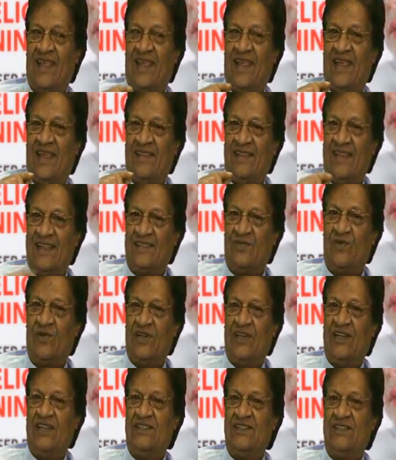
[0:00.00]
And that's what
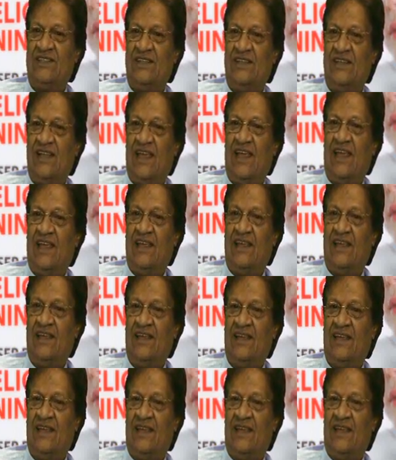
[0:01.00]
it is today.
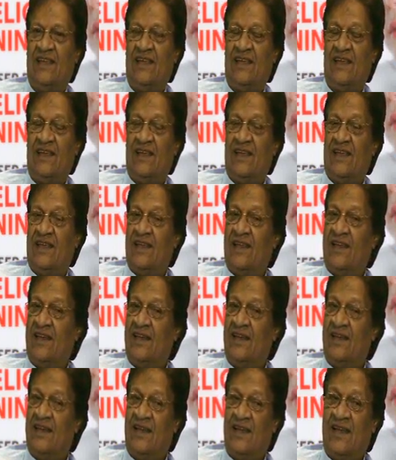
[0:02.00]

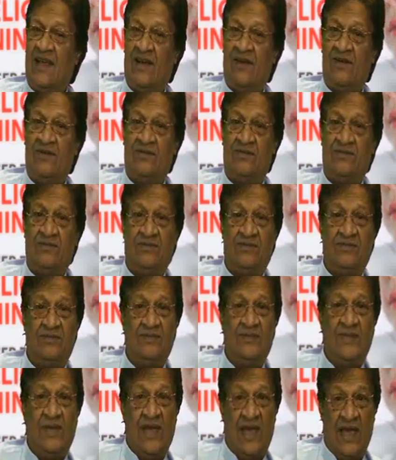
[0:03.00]
Now,
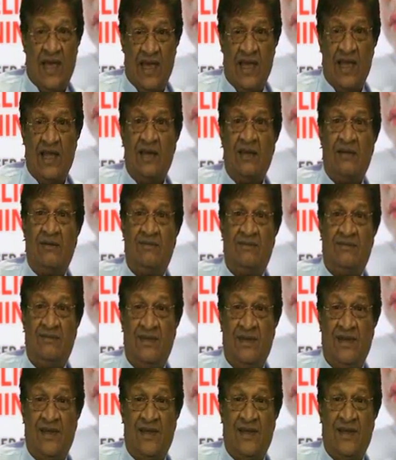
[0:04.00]
hell,
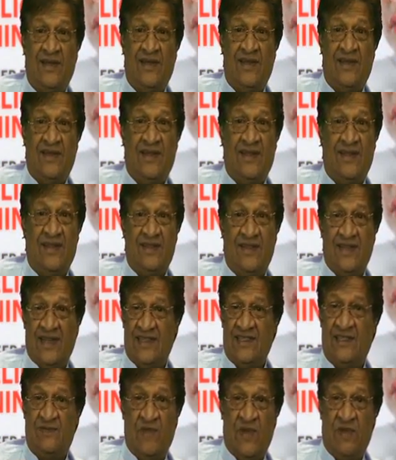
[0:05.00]

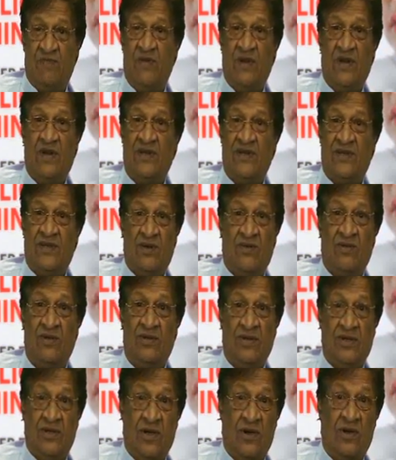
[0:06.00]
these people
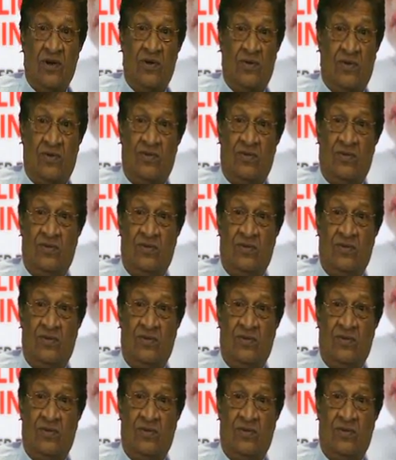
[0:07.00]
don't know